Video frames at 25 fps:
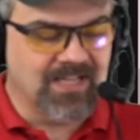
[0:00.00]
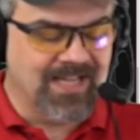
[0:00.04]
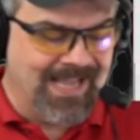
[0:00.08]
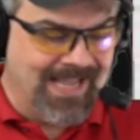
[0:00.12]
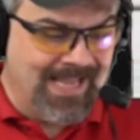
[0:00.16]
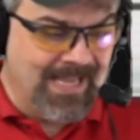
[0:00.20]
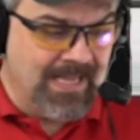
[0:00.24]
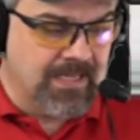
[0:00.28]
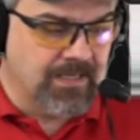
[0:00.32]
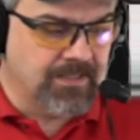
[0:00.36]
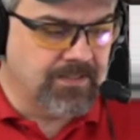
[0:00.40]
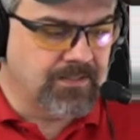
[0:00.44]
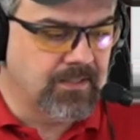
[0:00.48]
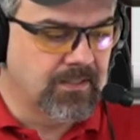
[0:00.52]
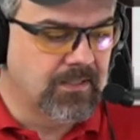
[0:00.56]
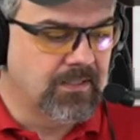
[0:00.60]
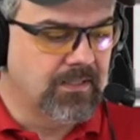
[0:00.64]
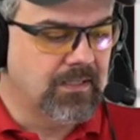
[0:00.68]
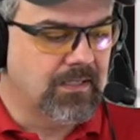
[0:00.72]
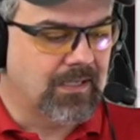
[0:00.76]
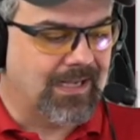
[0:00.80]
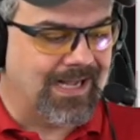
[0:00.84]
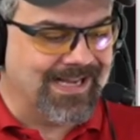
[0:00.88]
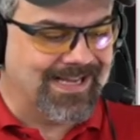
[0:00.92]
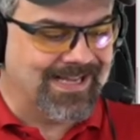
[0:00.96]
and
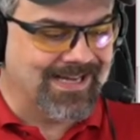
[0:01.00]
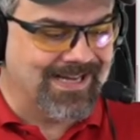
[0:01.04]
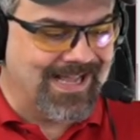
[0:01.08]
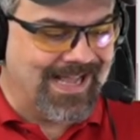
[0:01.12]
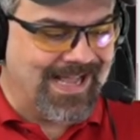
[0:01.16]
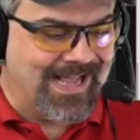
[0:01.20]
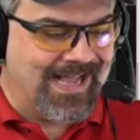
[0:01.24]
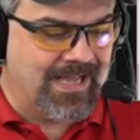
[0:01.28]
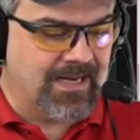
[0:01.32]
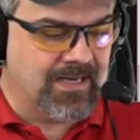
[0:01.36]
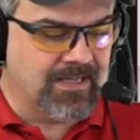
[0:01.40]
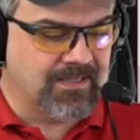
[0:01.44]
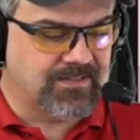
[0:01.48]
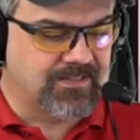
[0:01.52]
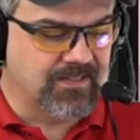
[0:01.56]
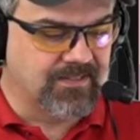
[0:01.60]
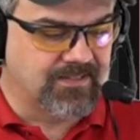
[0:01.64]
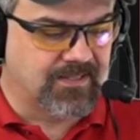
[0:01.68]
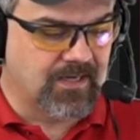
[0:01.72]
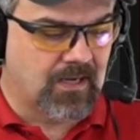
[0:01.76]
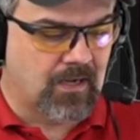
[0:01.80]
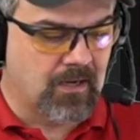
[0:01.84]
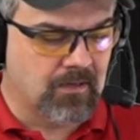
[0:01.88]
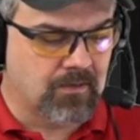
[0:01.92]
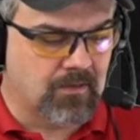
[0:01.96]
I can add it to
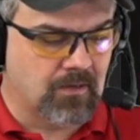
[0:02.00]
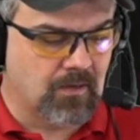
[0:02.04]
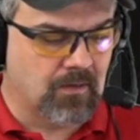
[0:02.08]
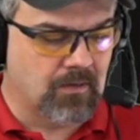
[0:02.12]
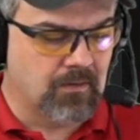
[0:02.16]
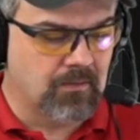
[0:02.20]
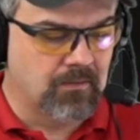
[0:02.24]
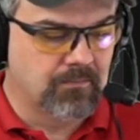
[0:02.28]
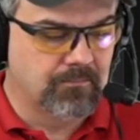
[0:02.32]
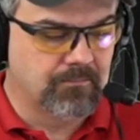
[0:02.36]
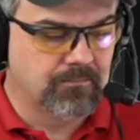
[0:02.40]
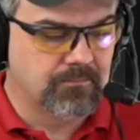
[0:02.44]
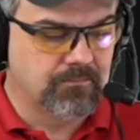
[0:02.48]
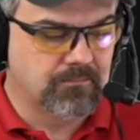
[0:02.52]
Docker.